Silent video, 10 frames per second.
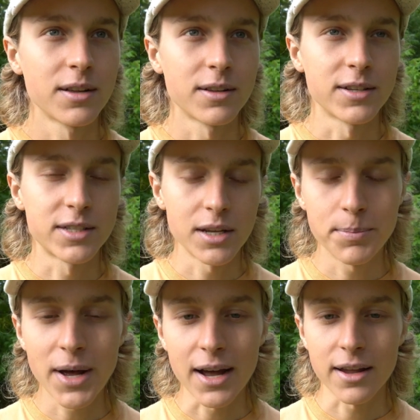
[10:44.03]
sit
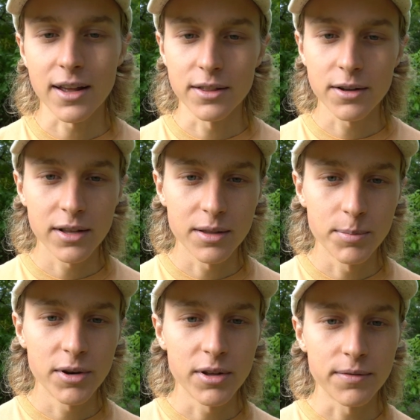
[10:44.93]
back and look at the
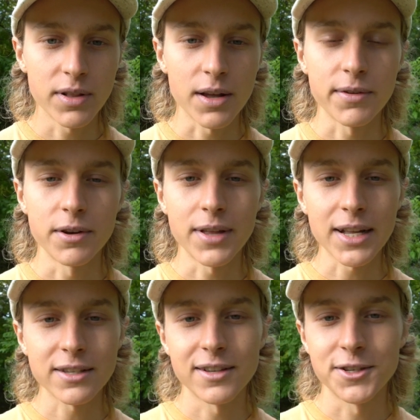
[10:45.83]
beauty of life.
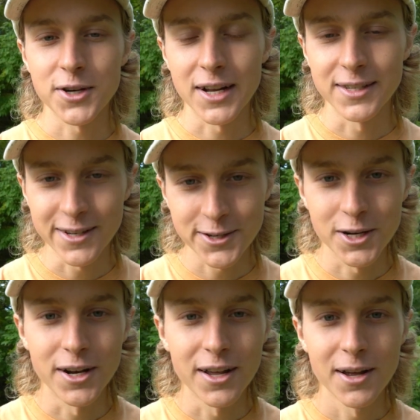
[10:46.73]
That's the
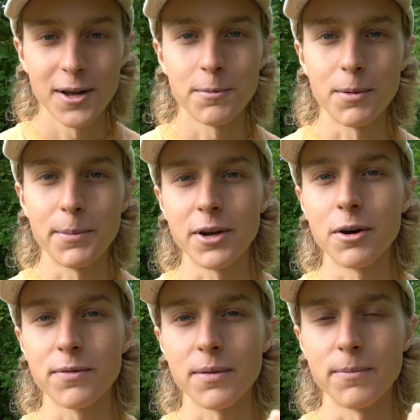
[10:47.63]
transition when we
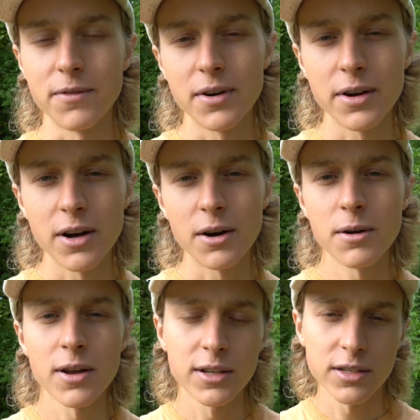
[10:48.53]
go from
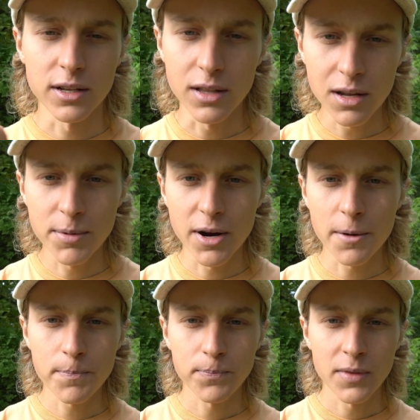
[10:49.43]
Virgo to
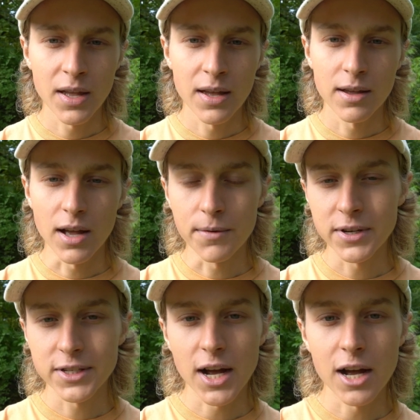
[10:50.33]
Libra. Every
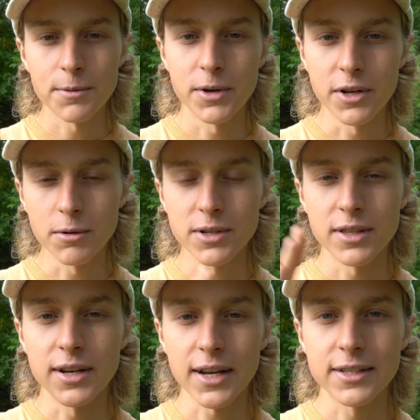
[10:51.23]
sign, when you go to
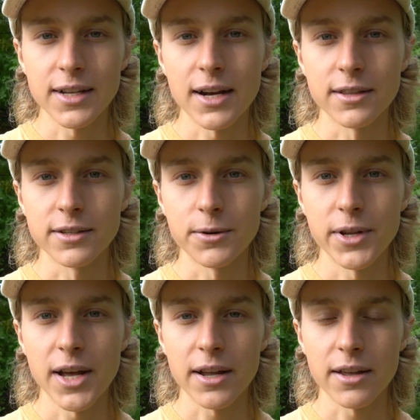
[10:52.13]
the next sign of the
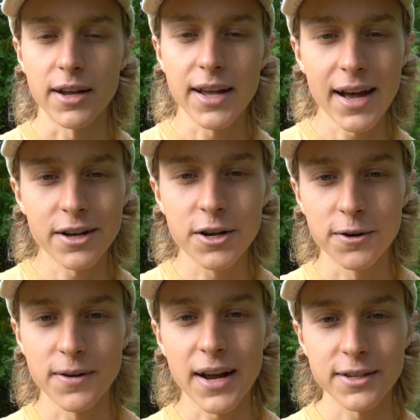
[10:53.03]
zodiac, it kind of
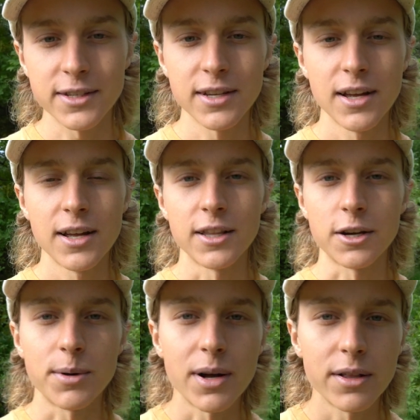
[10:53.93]
corrects the
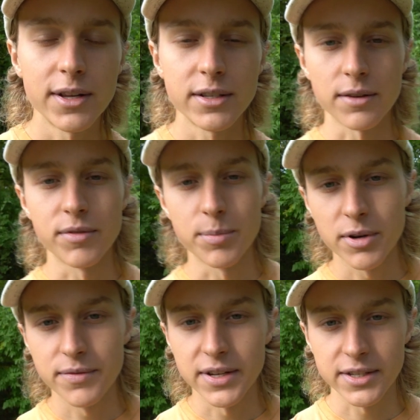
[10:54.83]
qualities of the
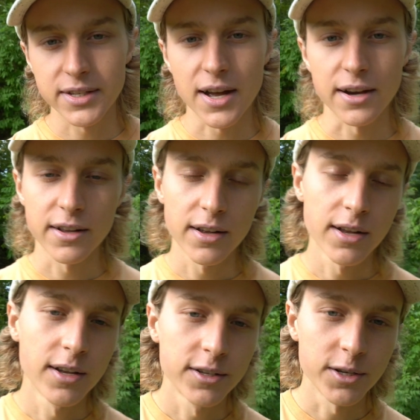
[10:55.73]
previous sign.
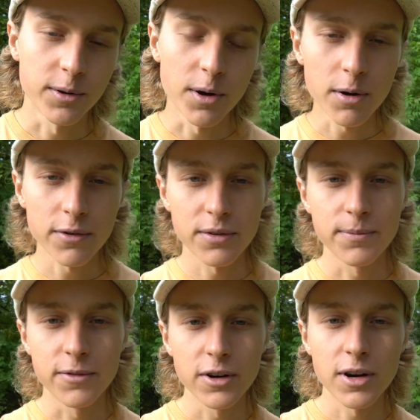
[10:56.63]
So going
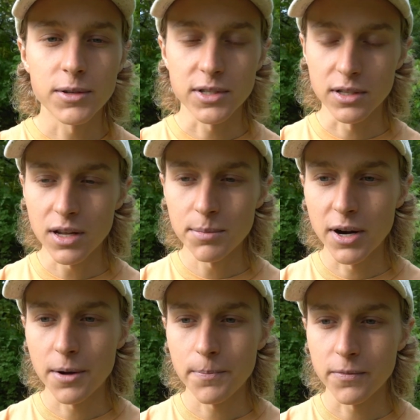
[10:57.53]
from Virgo to
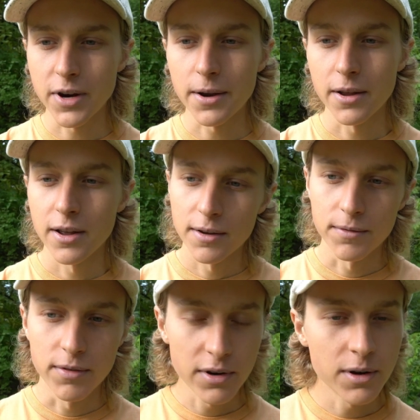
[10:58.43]
Libra, right?
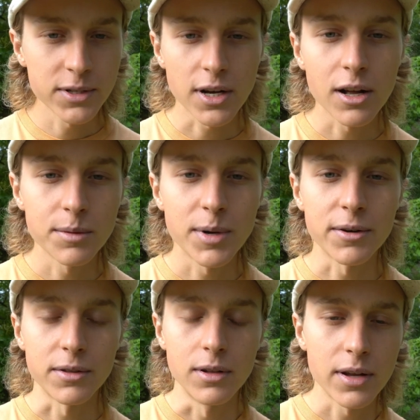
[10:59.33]
Virgo is all
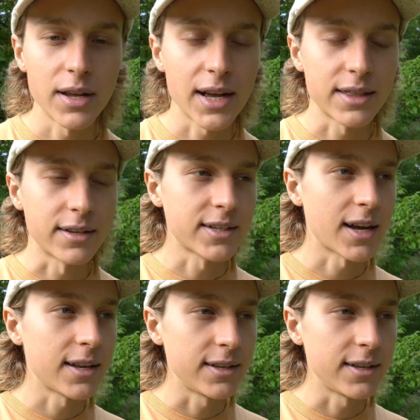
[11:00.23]
about looking at the tiny